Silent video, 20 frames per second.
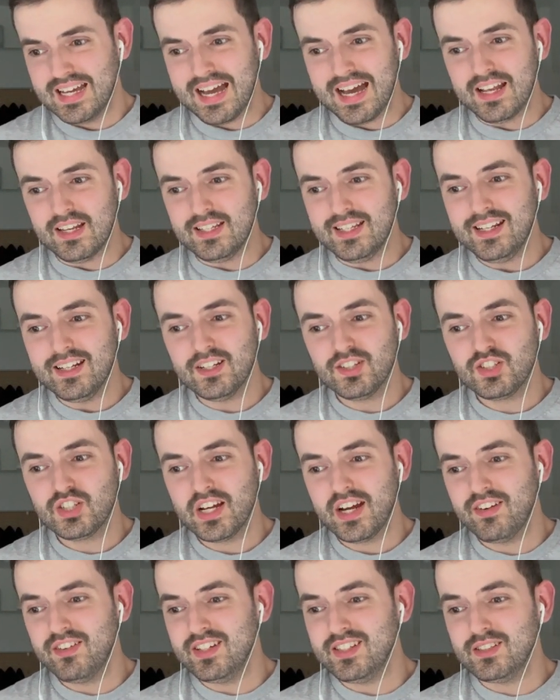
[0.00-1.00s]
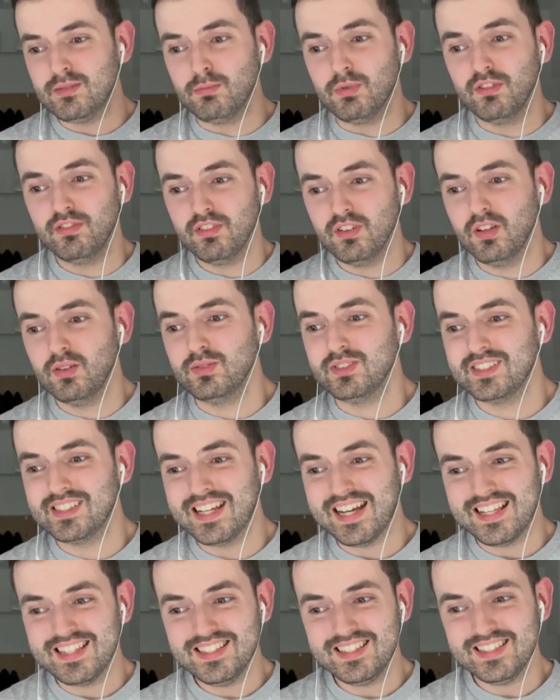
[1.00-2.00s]
and Nina Cherry's Buffalo
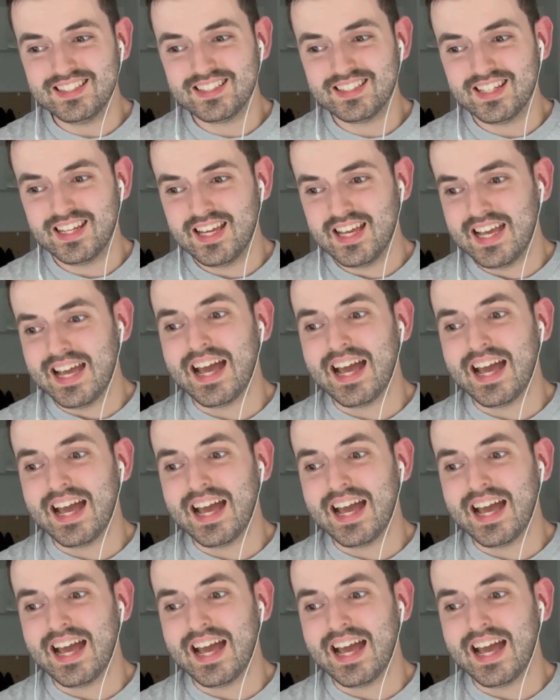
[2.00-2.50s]
Stance,